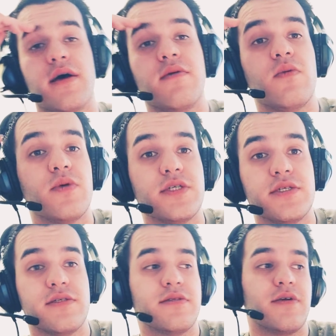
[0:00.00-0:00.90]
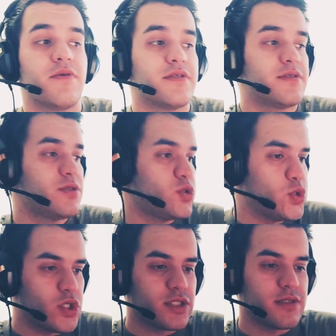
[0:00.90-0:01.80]
which is there was
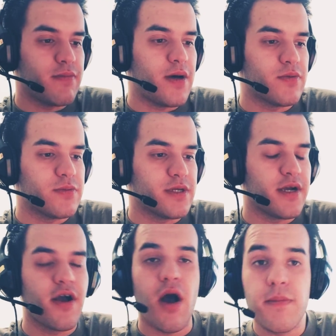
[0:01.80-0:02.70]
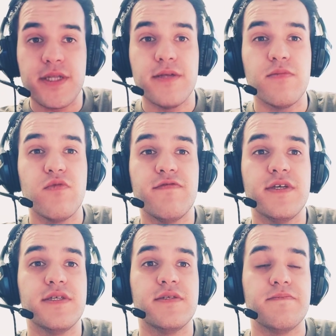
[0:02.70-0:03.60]
just about the comedy
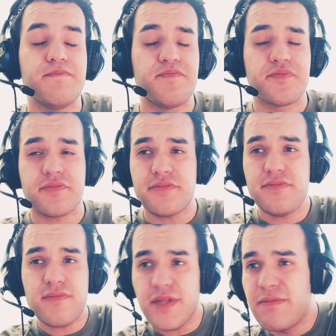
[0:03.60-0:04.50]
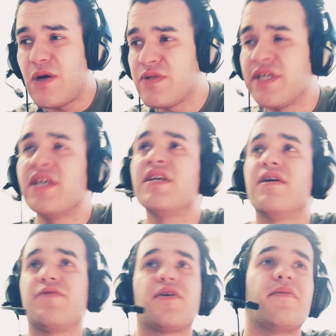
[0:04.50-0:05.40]
movies. I'm
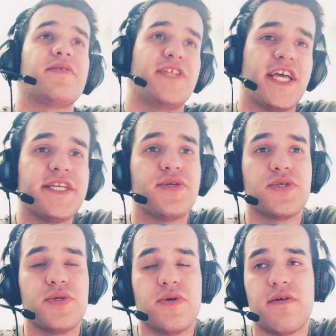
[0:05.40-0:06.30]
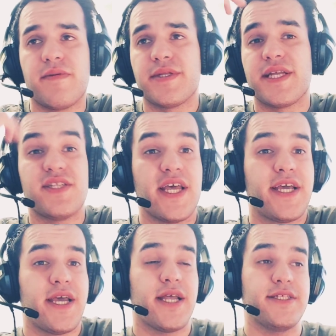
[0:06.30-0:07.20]
talking about 10 years ago. I mean, a
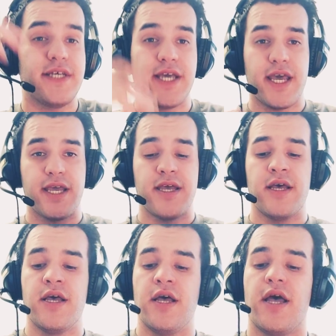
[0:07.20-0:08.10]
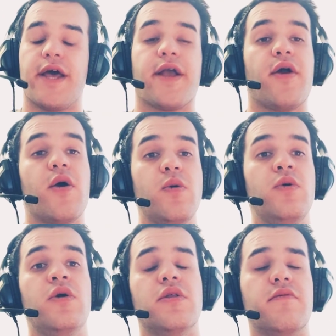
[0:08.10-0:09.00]
decade
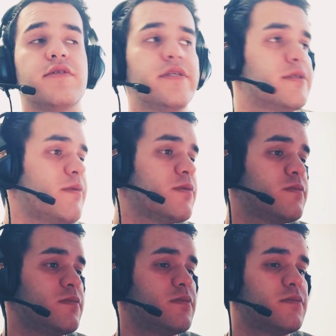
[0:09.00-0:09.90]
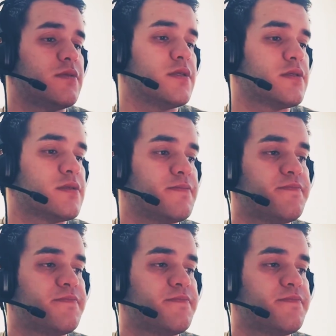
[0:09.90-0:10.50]
ago, it was just about this